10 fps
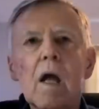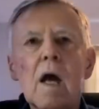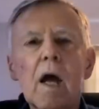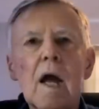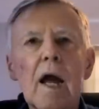
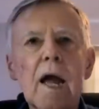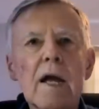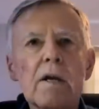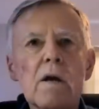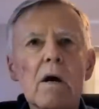
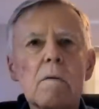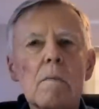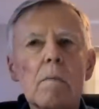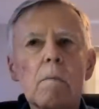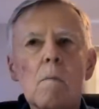So and, this
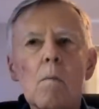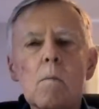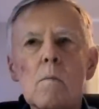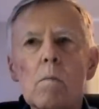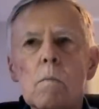uh, is
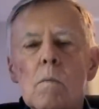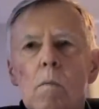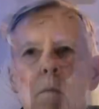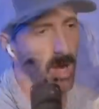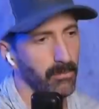a, a, a
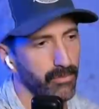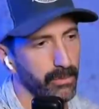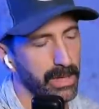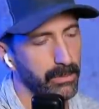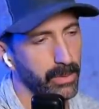problem
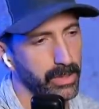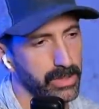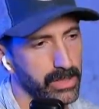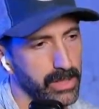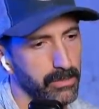for people because
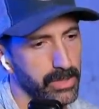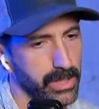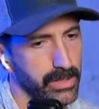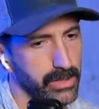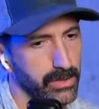in some
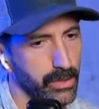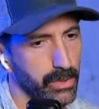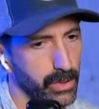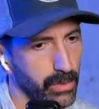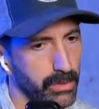sense you
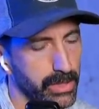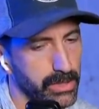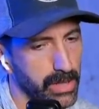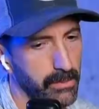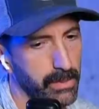would agree with the
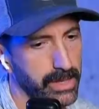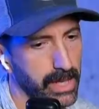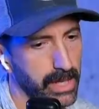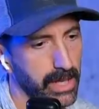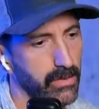statement
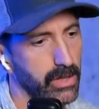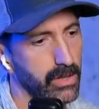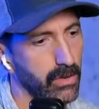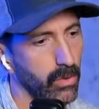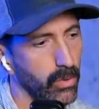that
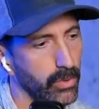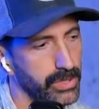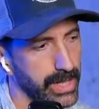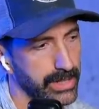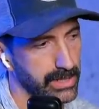even
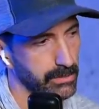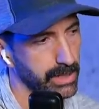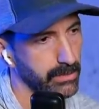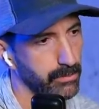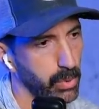Old
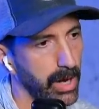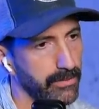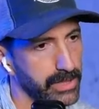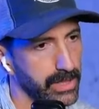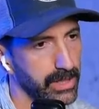Testament
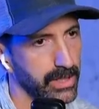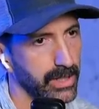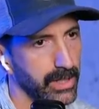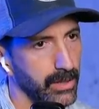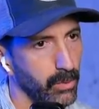prophecy
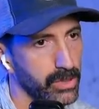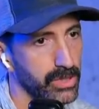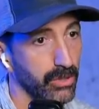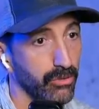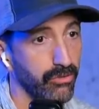was
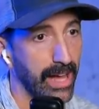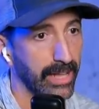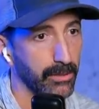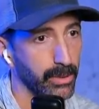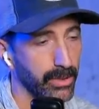still
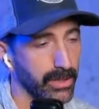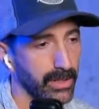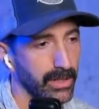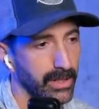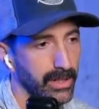fallible.
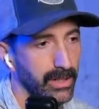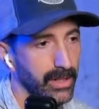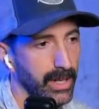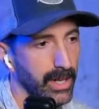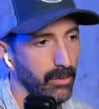
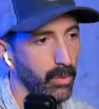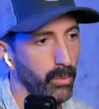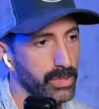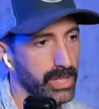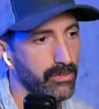Uh, what
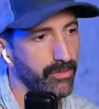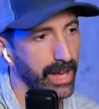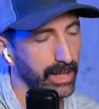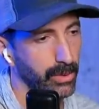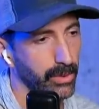was
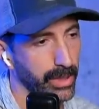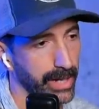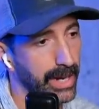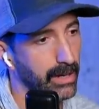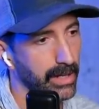infallible and
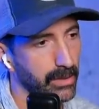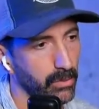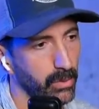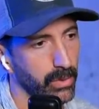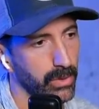inerrant
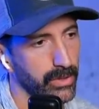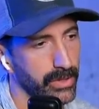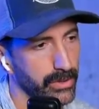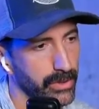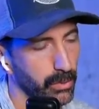were
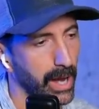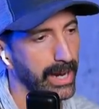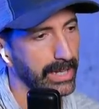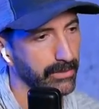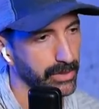the, the
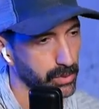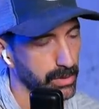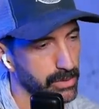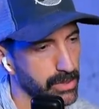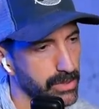writing of the
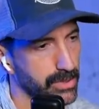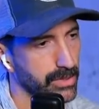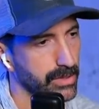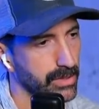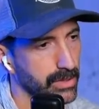scriptures.
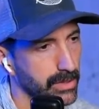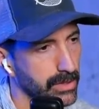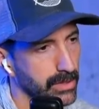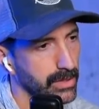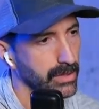
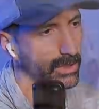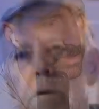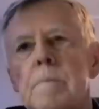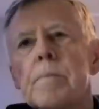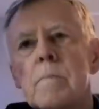
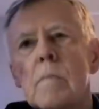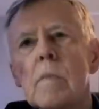Yes,